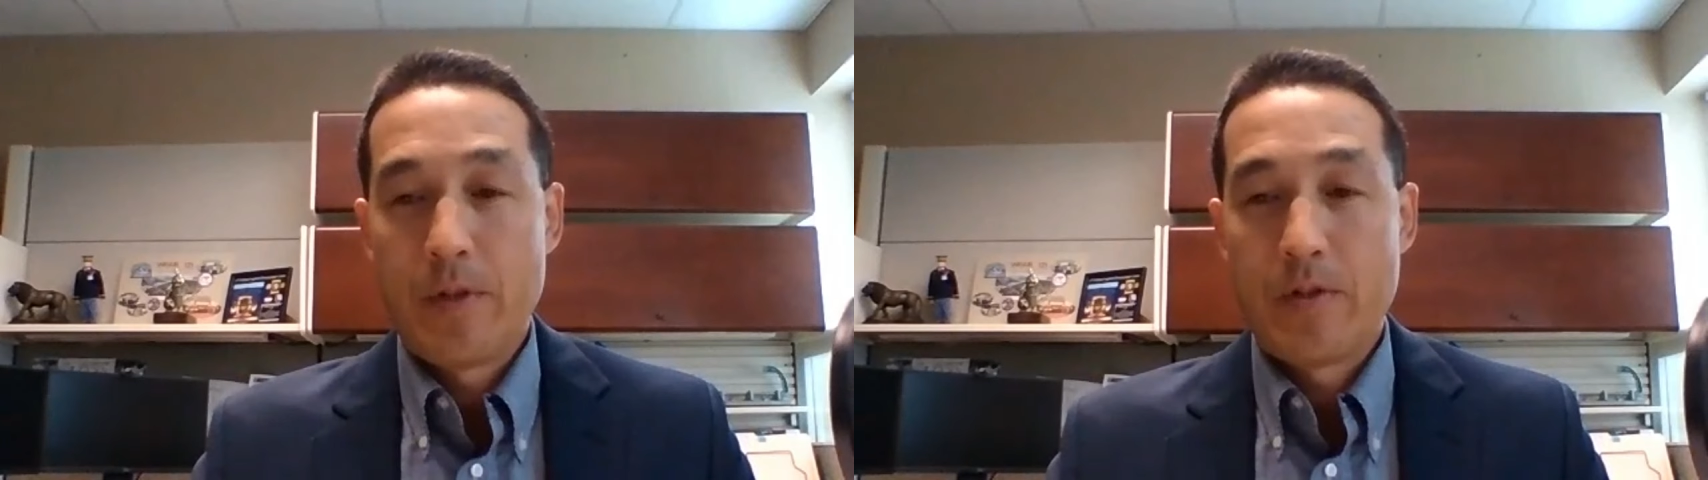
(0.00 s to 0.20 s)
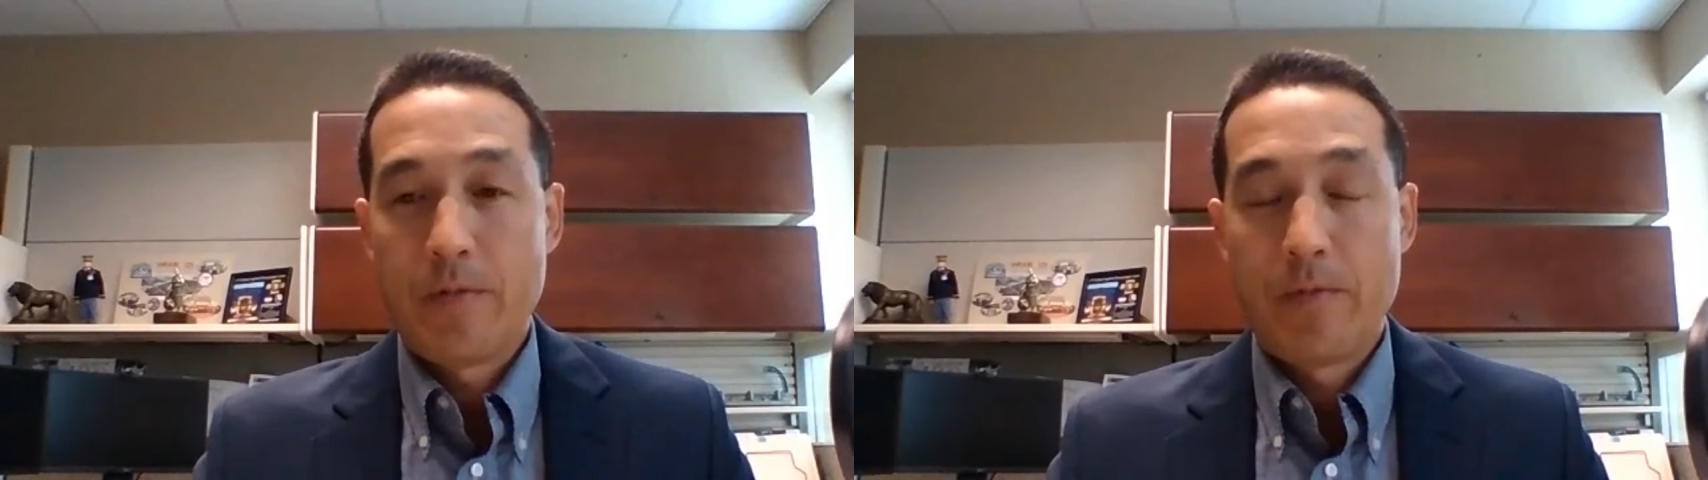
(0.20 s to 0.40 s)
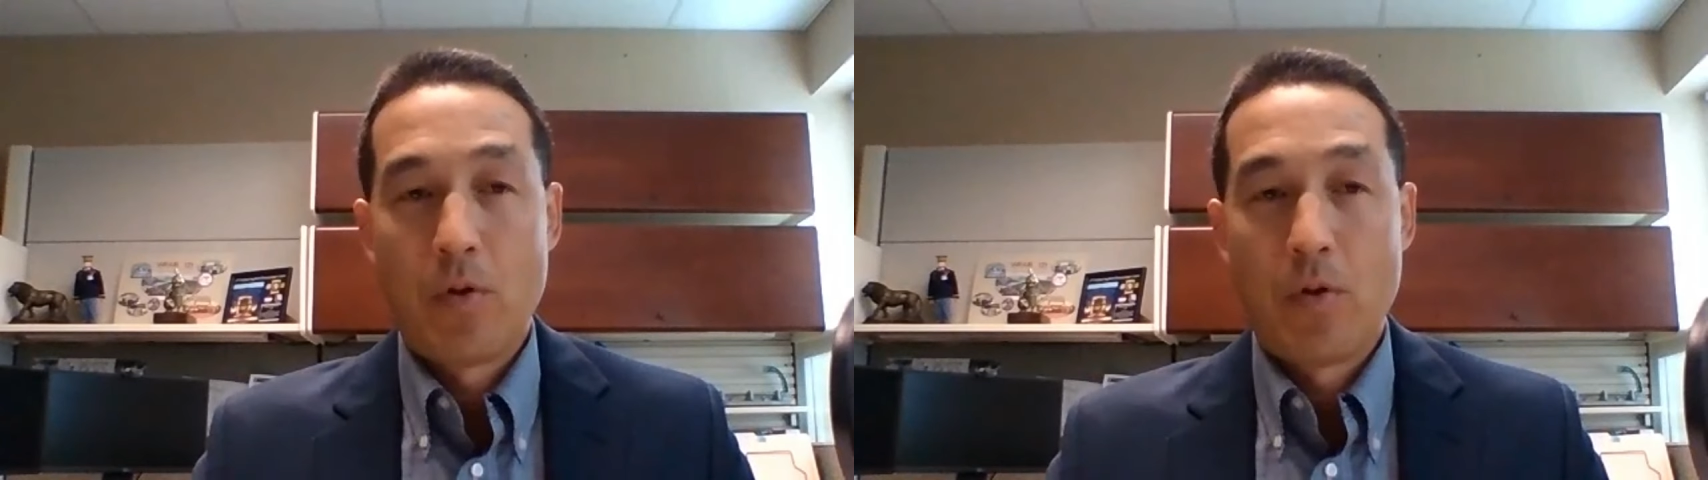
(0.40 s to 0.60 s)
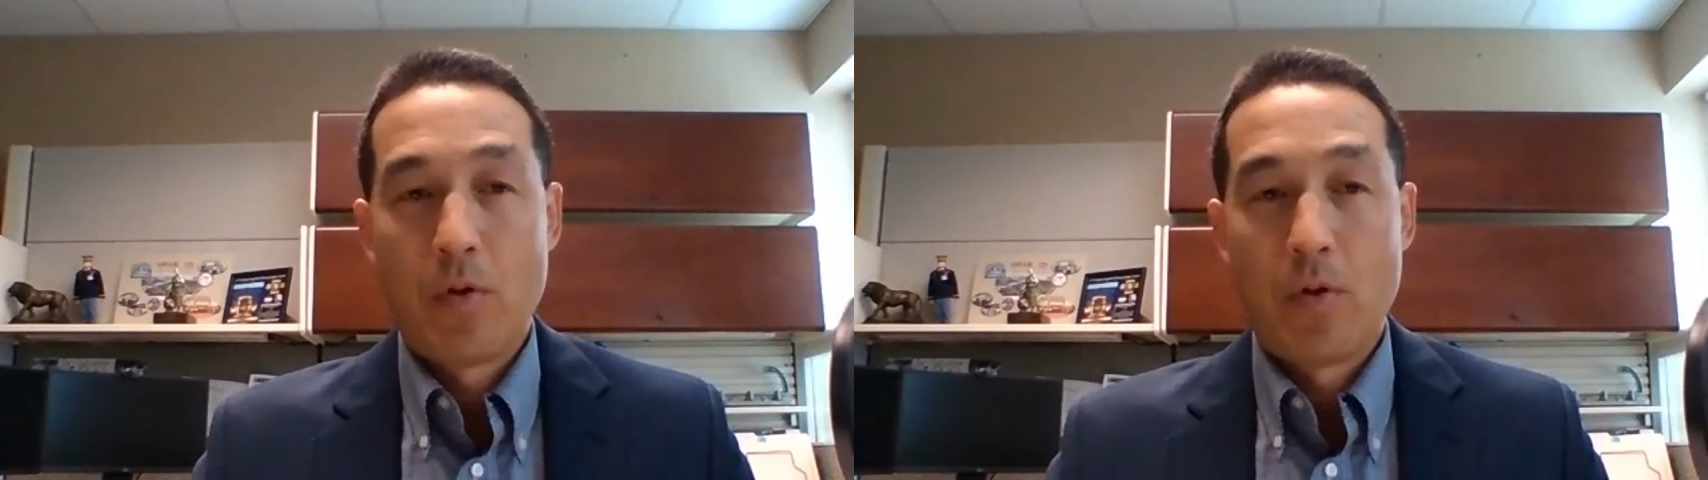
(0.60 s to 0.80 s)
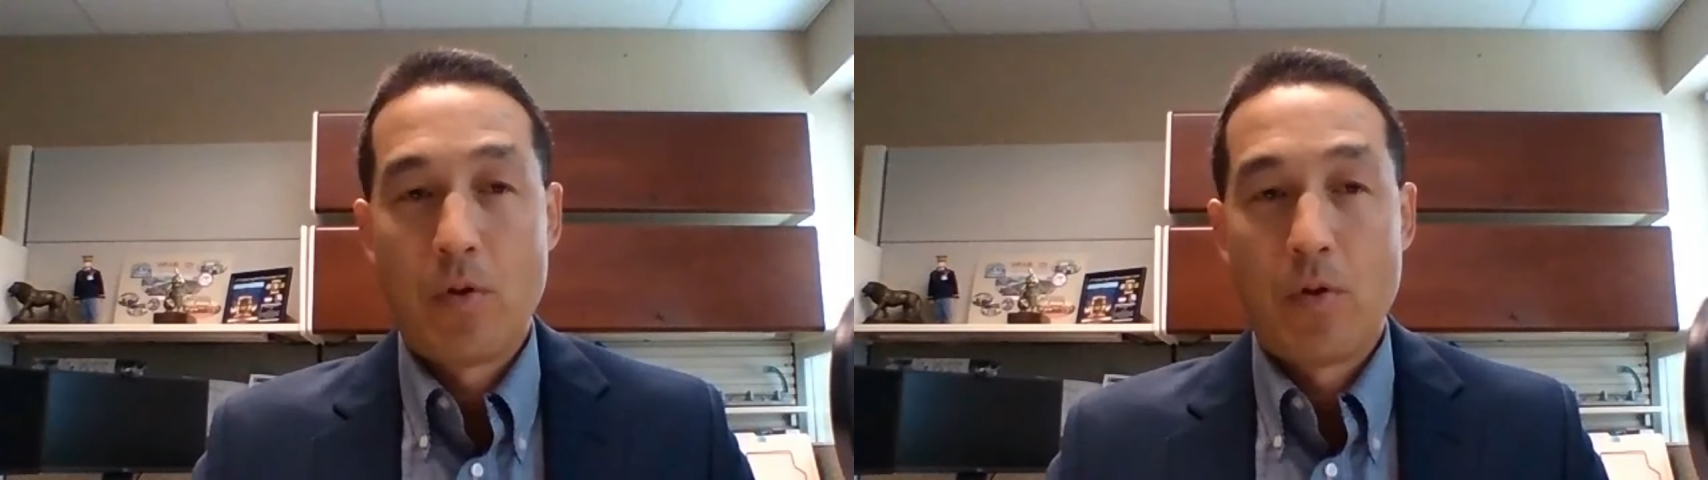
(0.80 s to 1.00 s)
is a
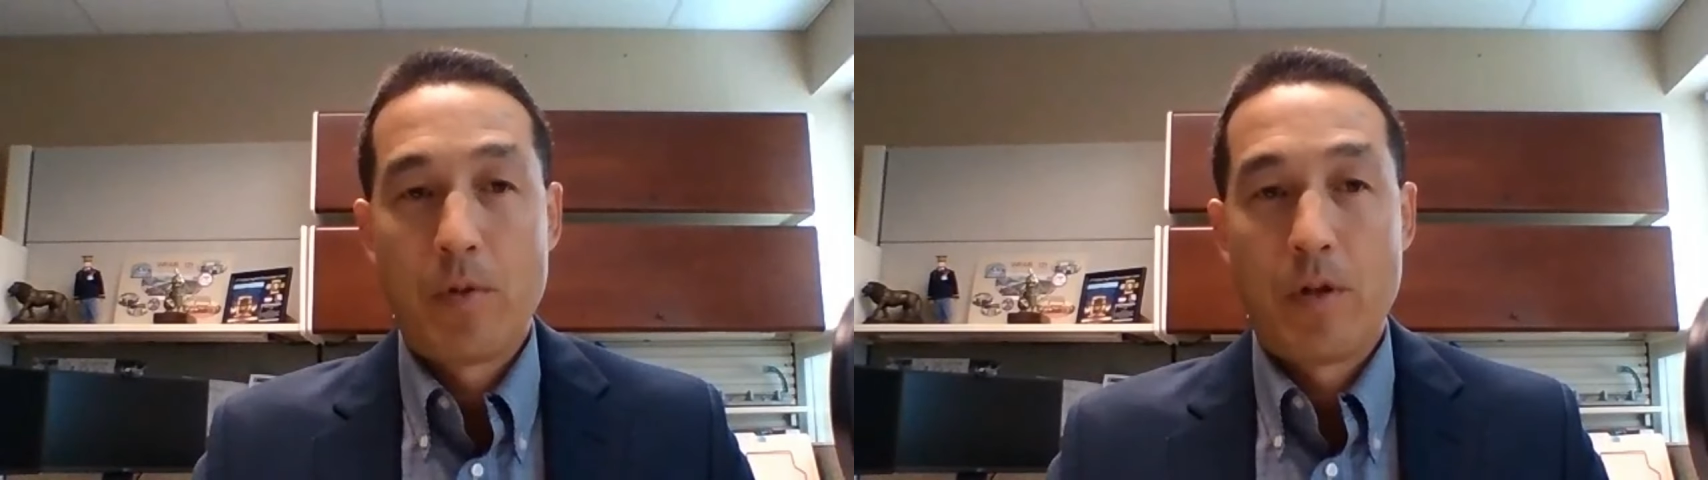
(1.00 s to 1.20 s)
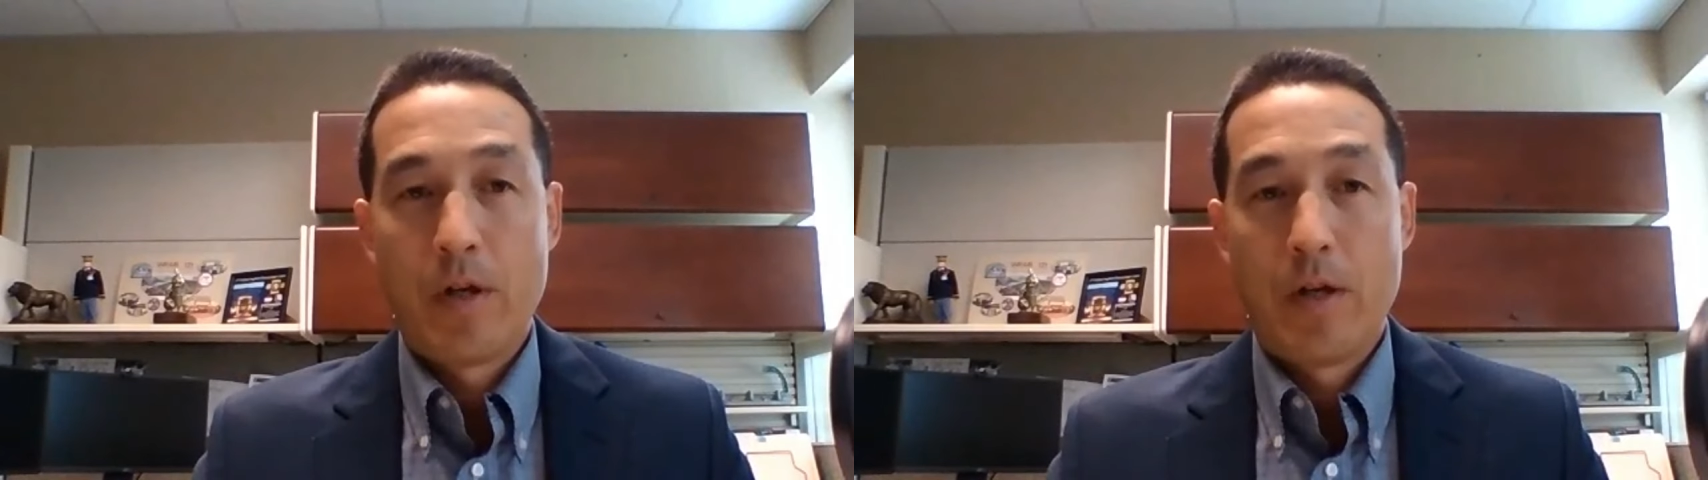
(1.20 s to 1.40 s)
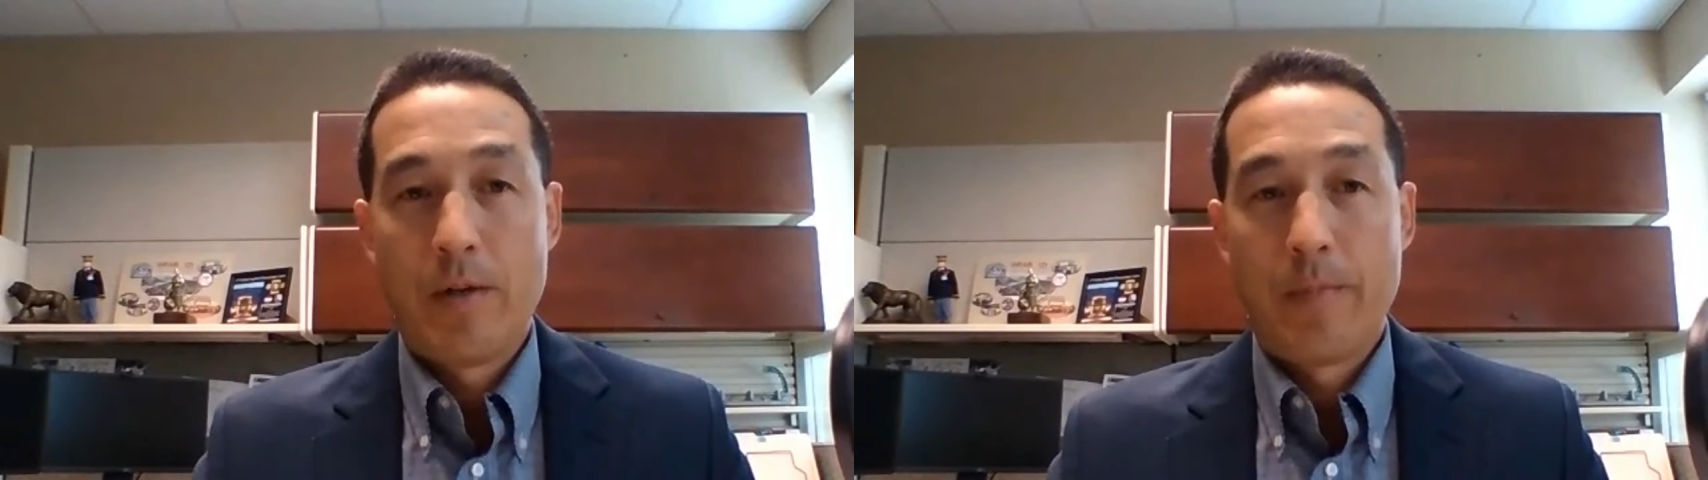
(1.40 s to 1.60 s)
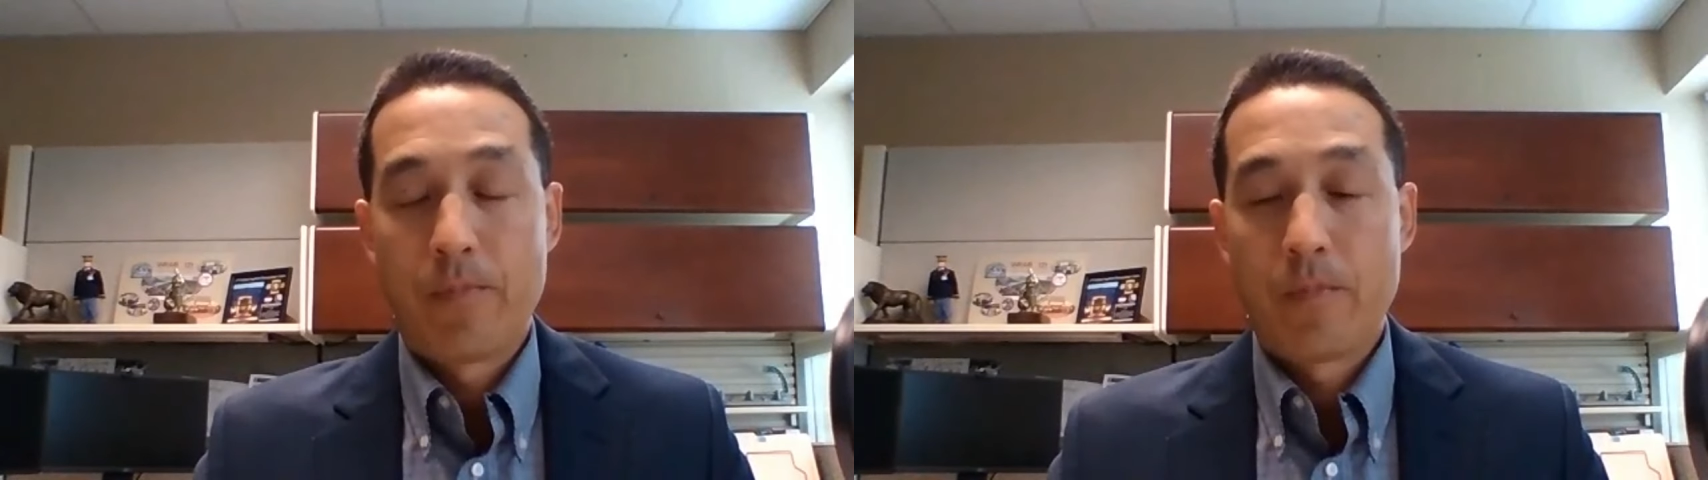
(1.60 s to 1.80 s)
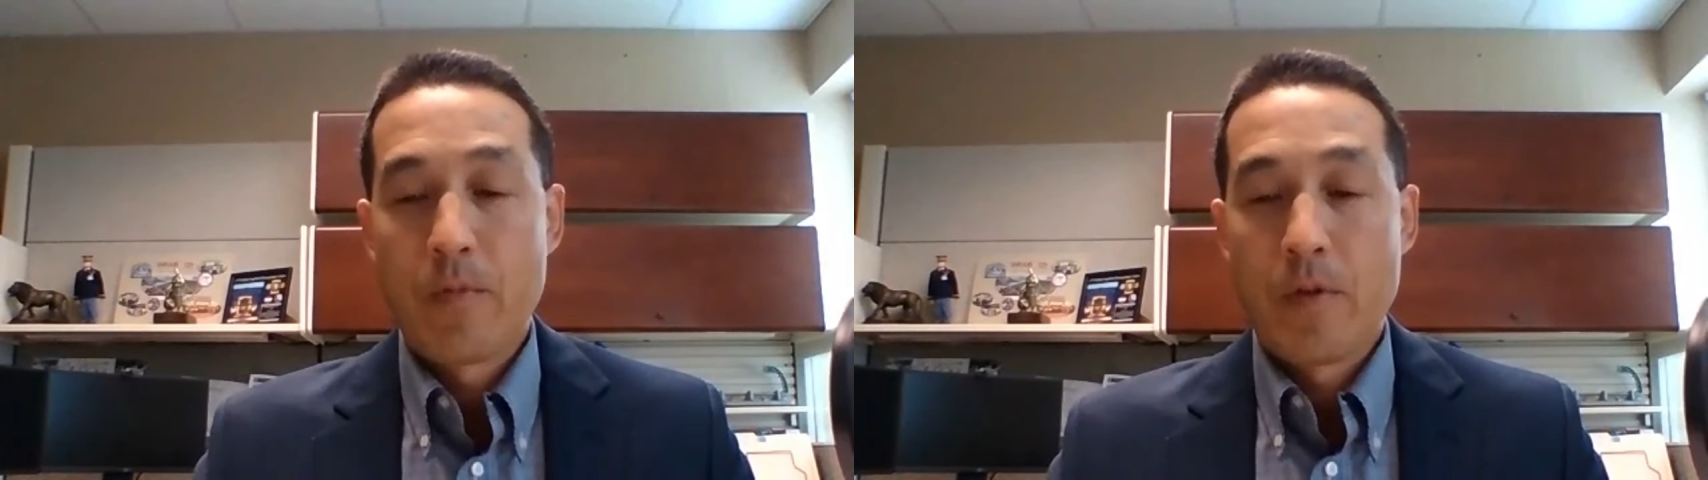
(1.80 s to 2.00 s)
former um,